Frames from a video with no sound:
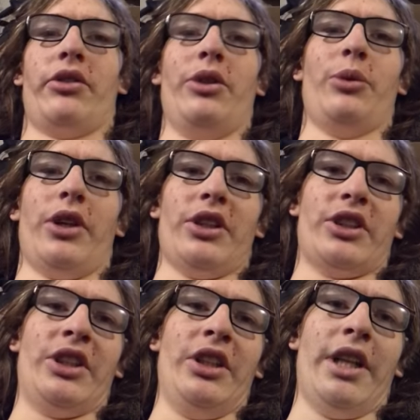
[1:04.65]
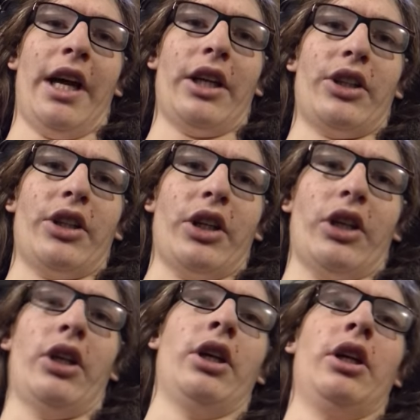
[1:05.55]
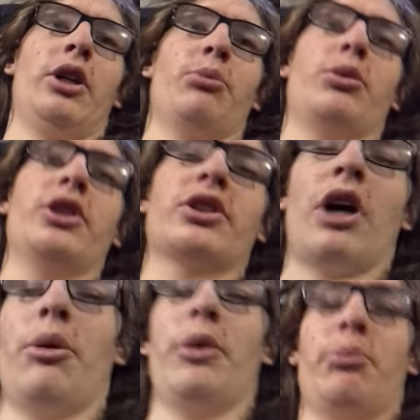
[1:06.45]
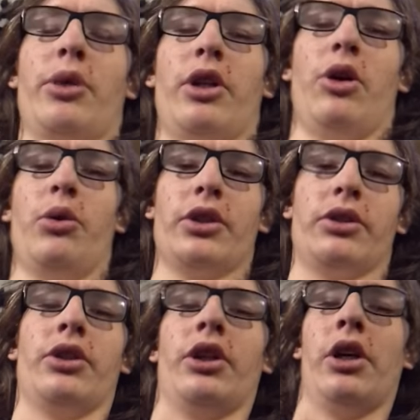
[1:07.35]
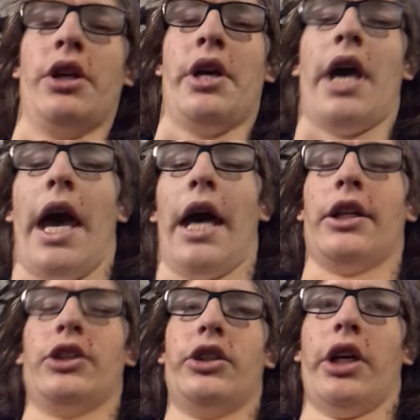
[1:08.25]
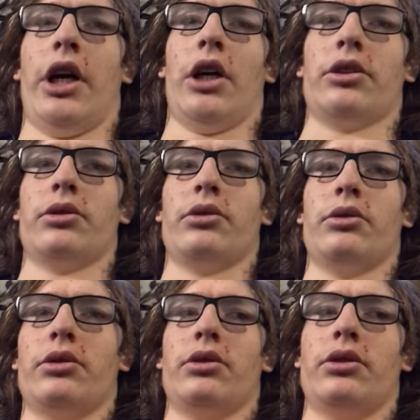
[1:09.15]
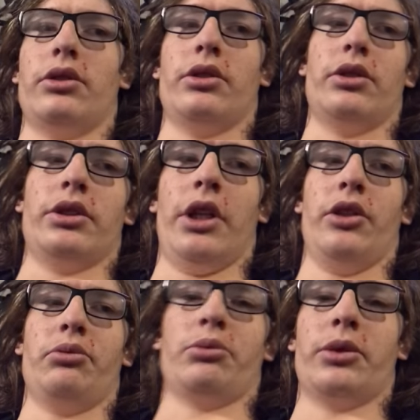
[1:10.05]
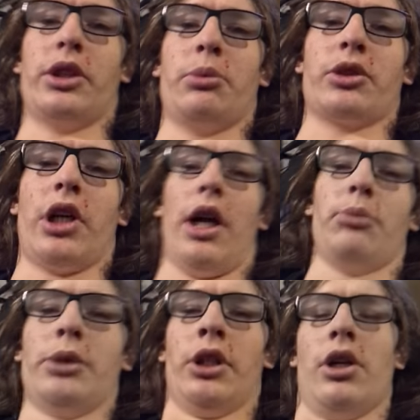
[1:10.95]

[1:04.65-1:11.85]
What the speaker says: If you want to see that, please comment below and then subscribe.